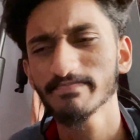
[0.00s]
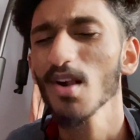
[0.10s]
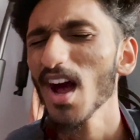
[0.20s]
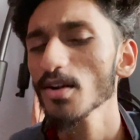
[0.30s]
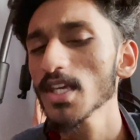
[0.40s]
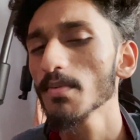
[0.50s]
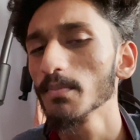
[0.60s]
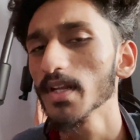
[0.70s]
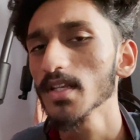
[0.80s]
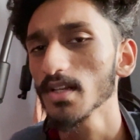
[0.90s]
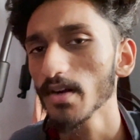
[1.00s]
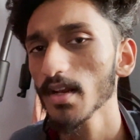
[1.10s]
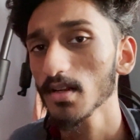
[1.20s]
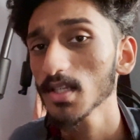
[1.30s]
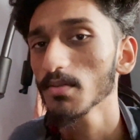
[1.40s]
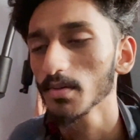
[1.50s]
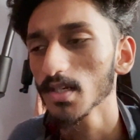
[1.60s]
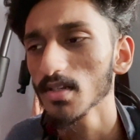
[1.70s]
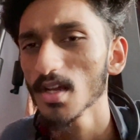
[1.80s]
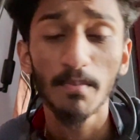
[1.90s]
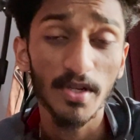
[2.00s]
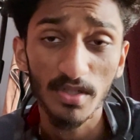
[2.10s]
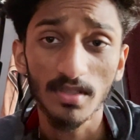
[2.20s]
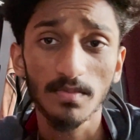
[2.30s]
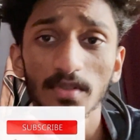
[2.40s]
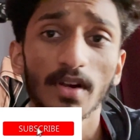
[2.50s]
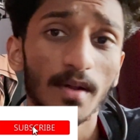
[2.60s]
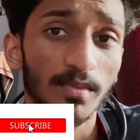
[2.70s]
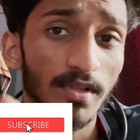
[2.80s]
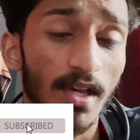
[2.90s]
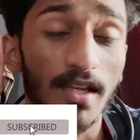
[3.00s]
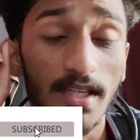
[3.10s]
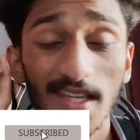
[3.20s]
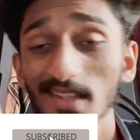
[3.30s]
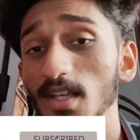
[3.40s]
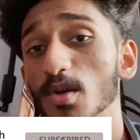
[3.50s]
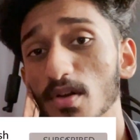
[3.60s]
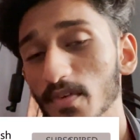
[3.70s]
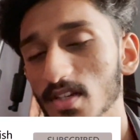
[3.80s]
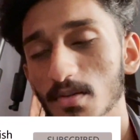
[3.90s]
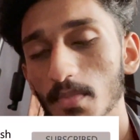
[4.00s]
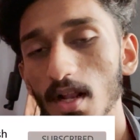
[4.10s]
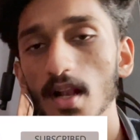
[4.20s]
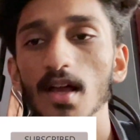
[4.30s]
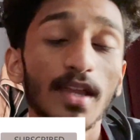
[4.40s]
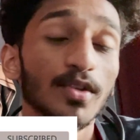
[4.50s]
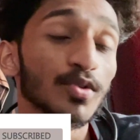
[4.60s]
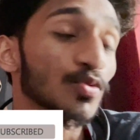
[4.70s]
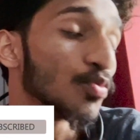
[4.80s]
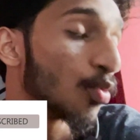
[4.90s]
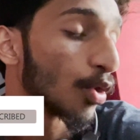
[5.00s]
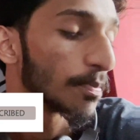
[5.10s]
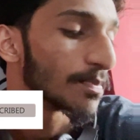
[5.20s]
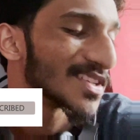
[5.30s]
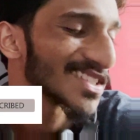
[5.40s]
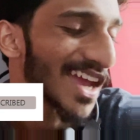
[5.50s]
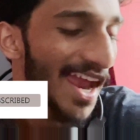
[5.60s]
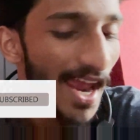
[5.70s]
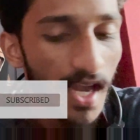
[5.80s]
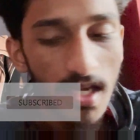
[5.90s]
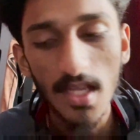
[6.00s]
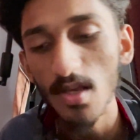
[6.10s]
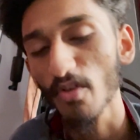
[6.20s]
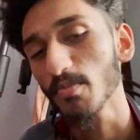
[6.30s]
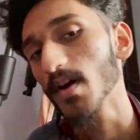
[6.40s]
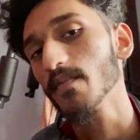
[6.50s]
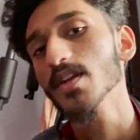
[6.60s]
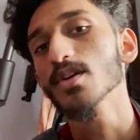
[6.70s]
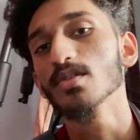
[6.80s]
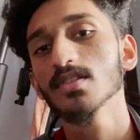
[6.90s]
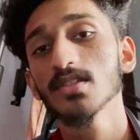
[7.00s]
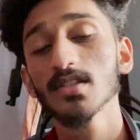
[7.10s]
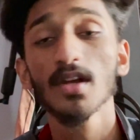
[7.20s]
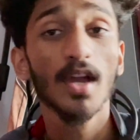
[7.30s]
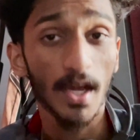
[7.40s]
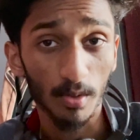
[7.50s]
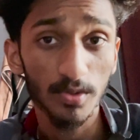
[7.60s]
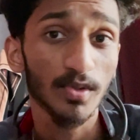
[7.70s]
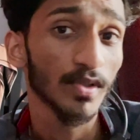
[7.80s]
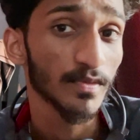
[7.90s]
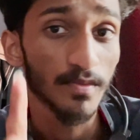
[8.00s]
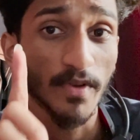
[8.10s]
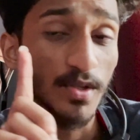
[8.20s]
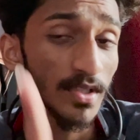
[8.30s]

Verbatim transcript: I'll, I'll keep updated right i'll keep updated make sure to subscribe and hit the notification bell and you won't miss any of my videos and also you, when you